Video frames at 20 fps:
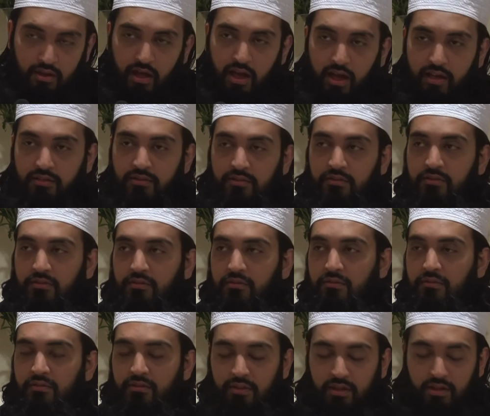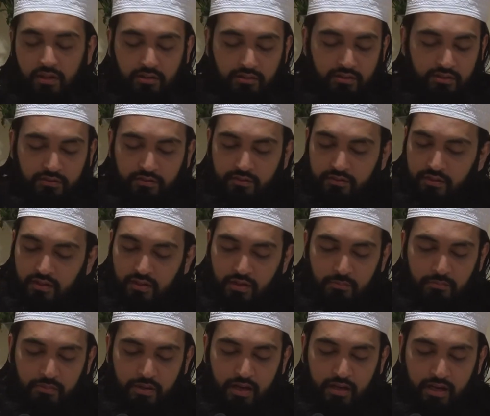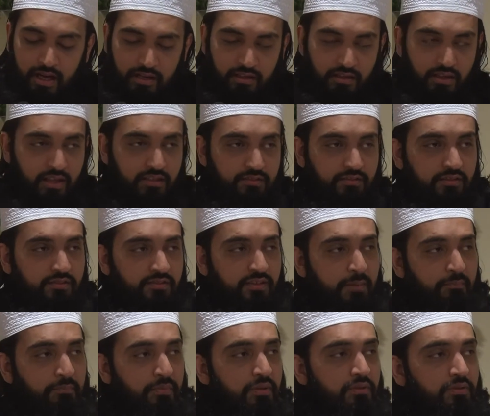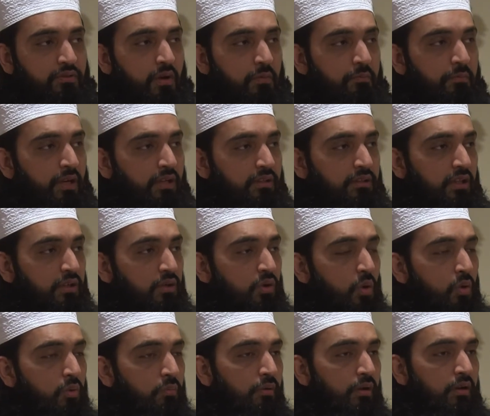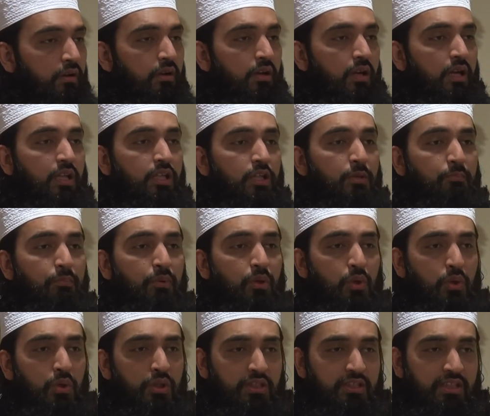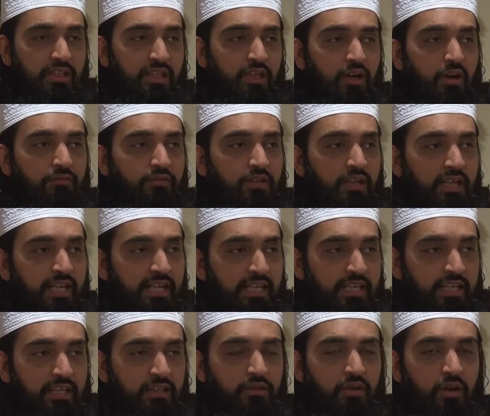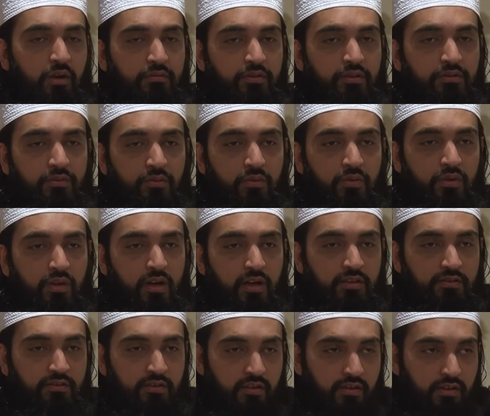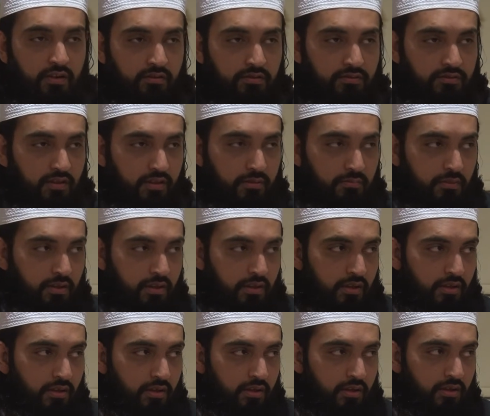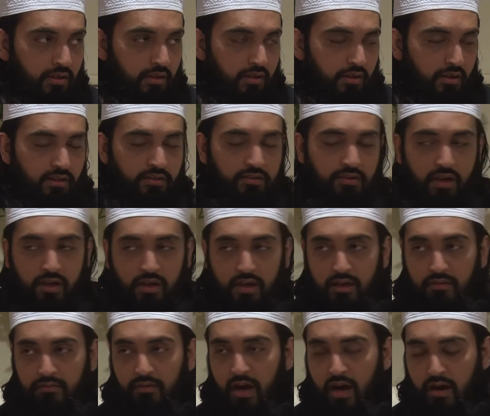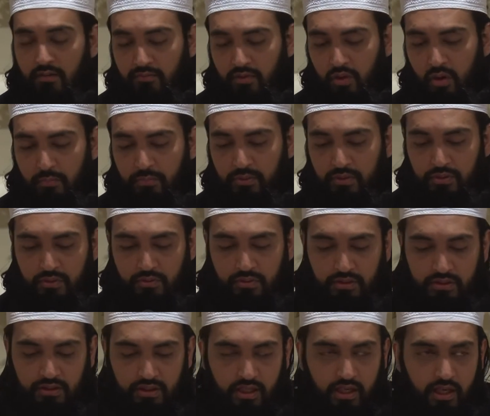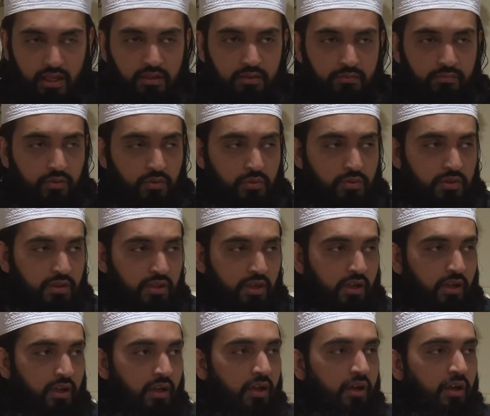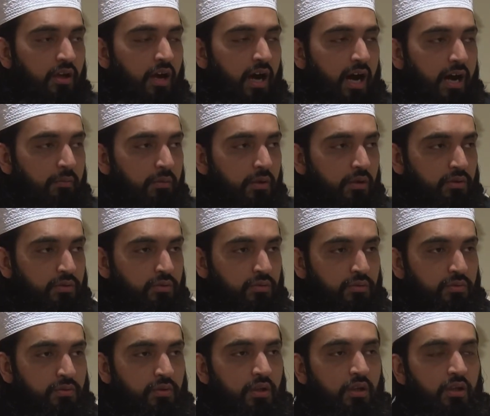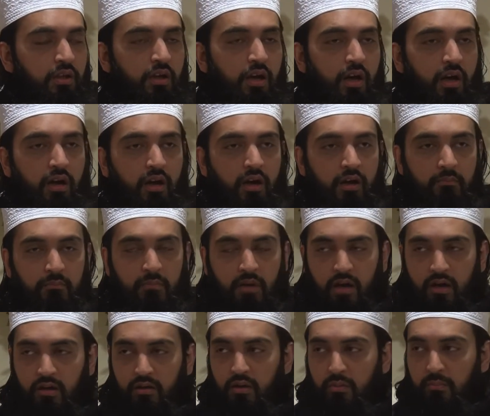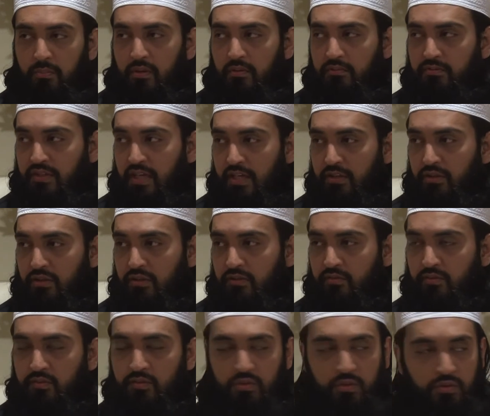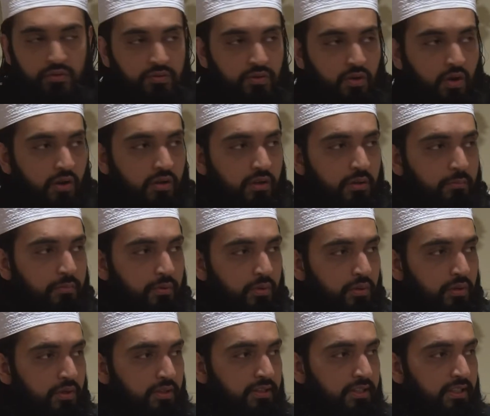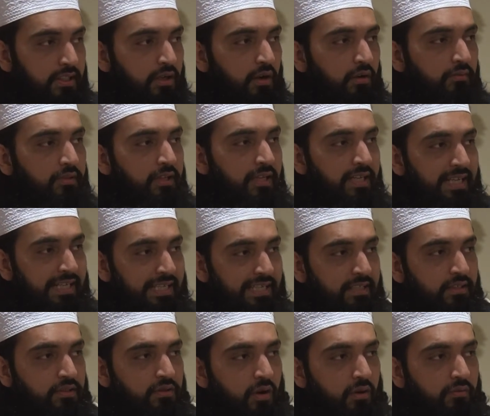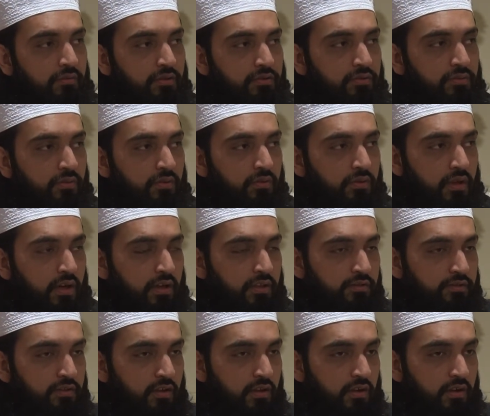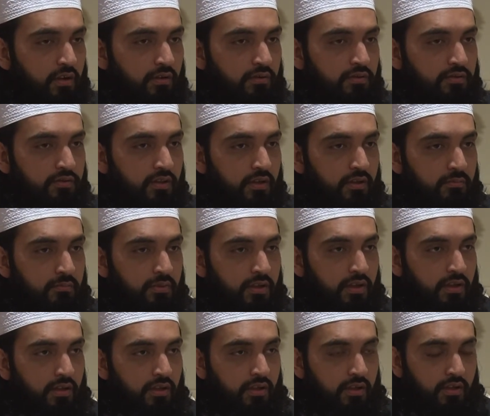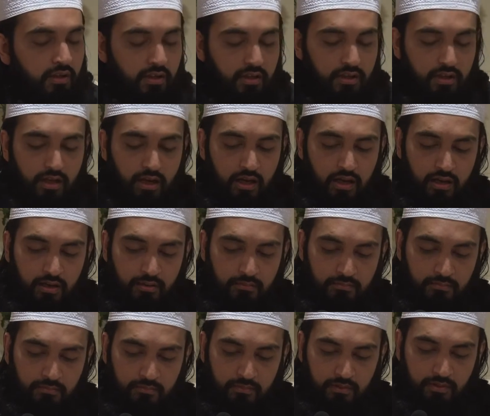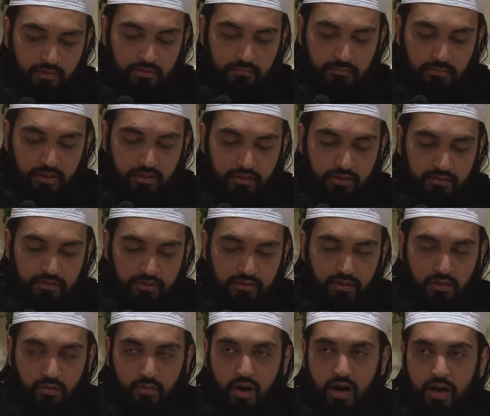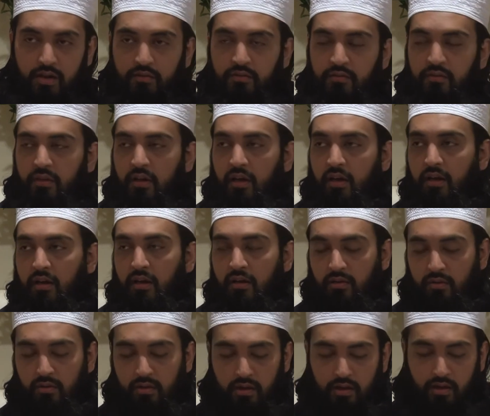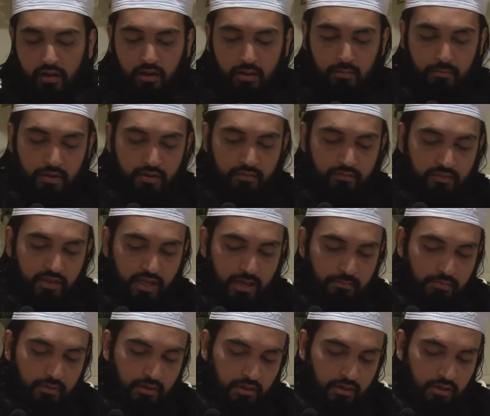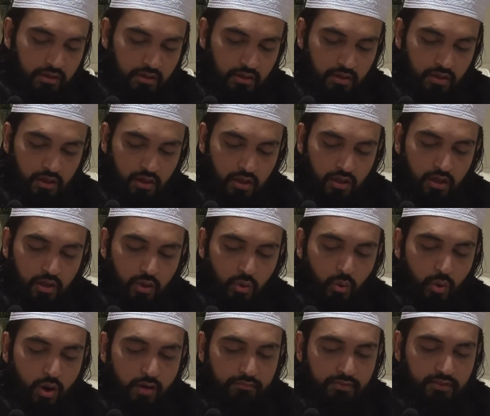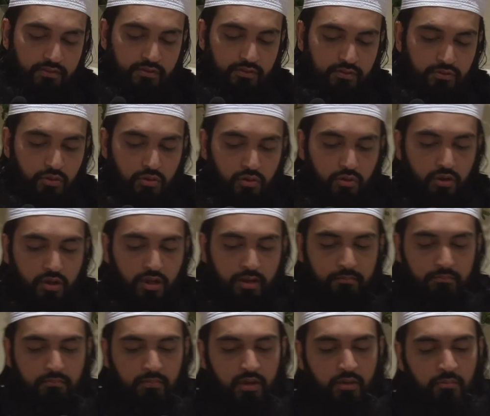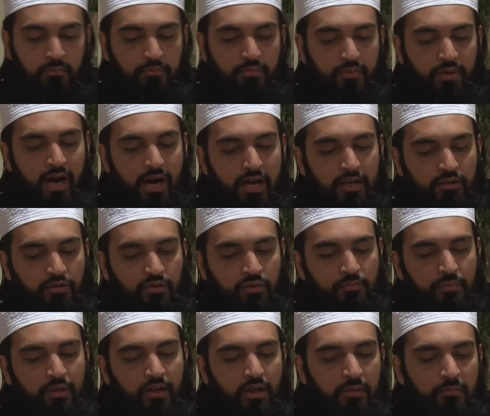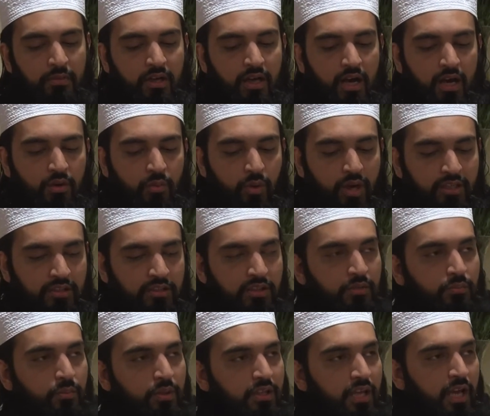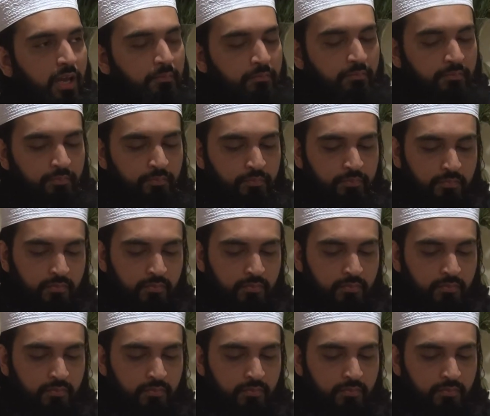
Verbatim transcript: And you know, this is a again, it's a separate topic. The noble, the purity of the lineage of Rasulullah sallallahu alaihi Inshallah, if I have the opportunity in the future, I will do uh, a couple of sessions just on the purity of the lineage of Rasulullah sallallahu um, because it requires uh, a bit of depth. Whoever saw him prior to becoming acquainted with him